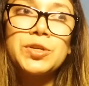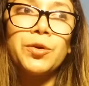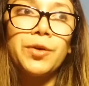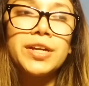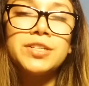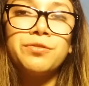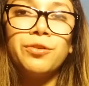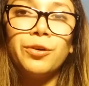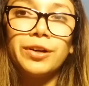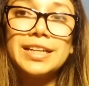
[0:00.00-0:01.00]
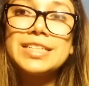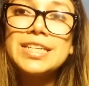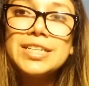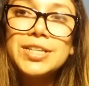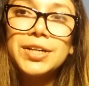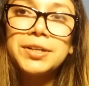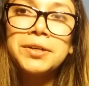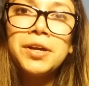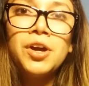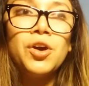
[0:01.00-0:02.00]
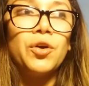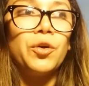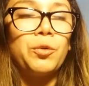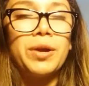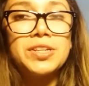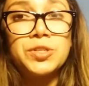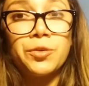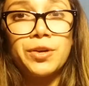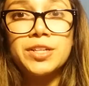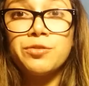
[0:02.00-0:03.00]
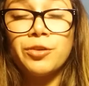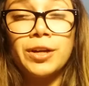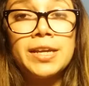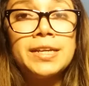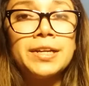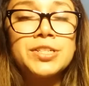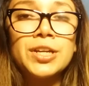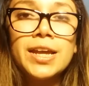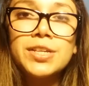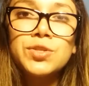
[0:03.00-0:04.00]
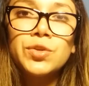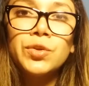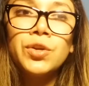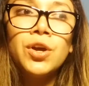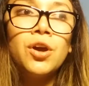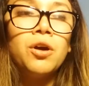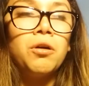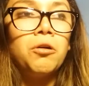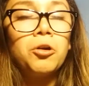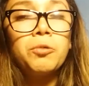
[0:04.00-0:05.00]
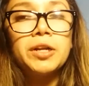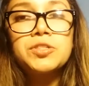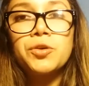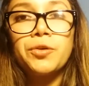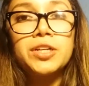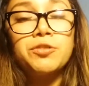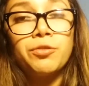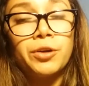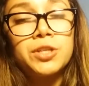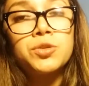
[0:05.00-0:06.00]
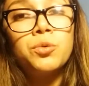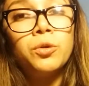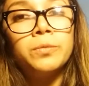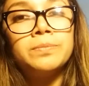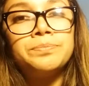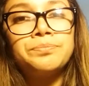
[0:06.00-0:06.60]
correct for the teacher, or what is correct for the English lesson, or what is correct for the school.